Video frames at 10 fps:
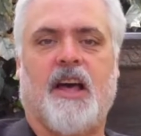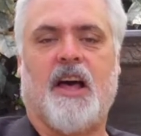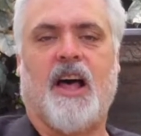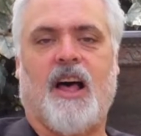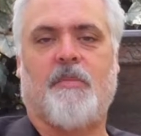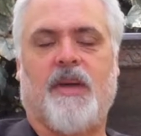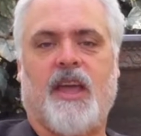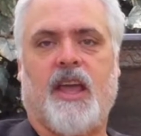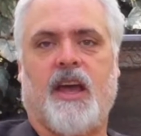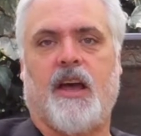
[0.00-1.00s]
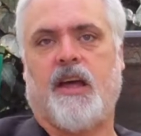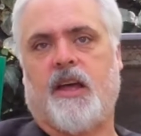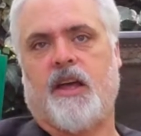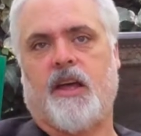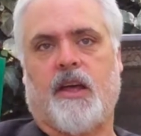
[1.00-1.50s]

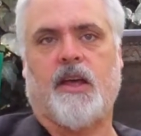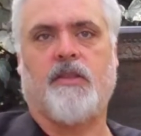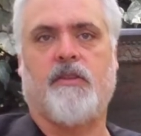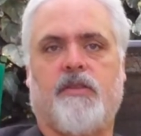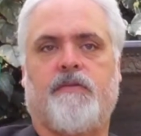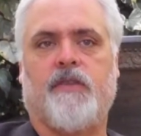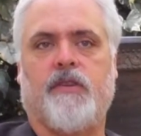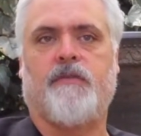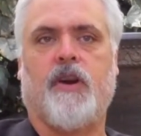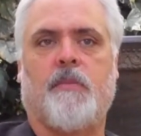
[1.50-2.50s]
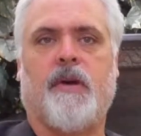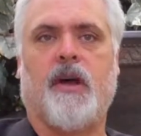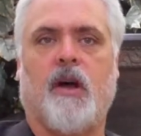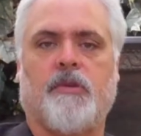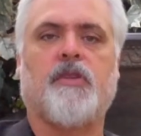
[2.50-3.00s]
The verb
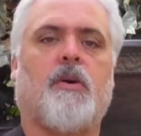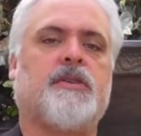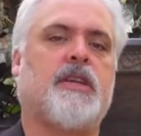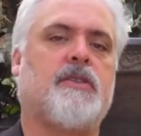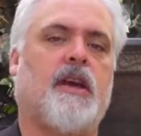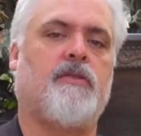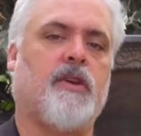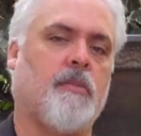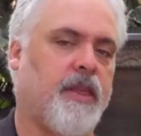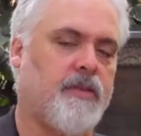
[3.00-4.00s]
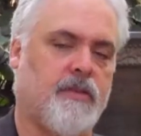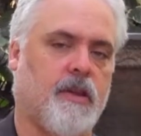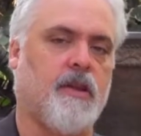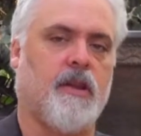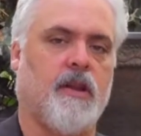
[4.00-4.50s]
almost always gets you out of trouble. That's
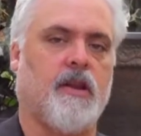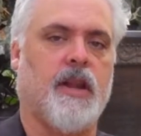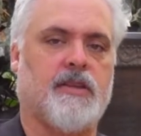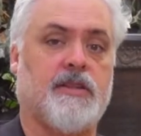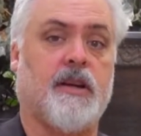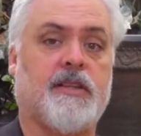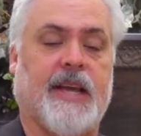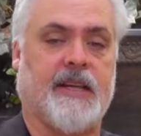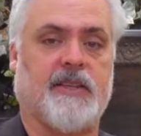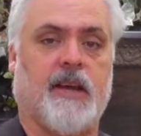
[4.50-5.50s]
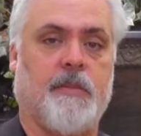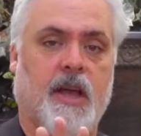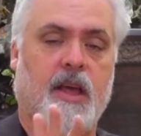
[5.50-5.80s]
the necessary second step.